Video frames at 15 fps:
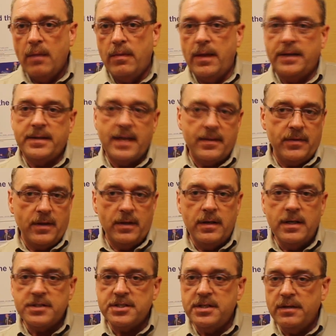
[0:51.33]
They take the
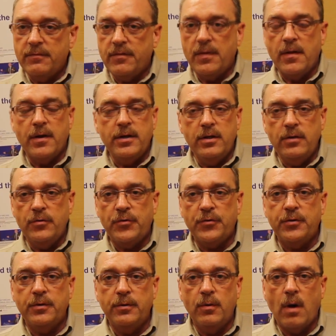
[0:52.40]
initiative and they're
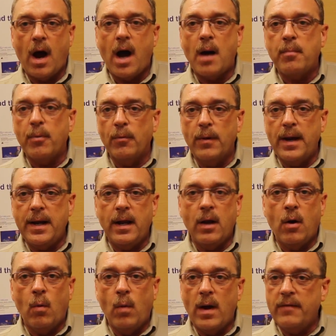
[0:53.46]
used to
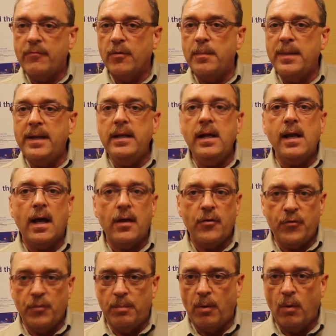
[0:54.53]
operating away from any kind of
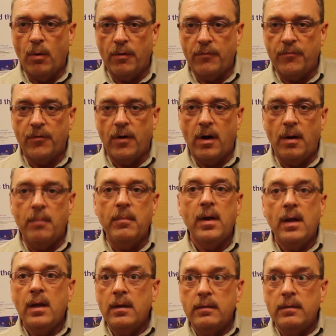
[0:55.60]
support from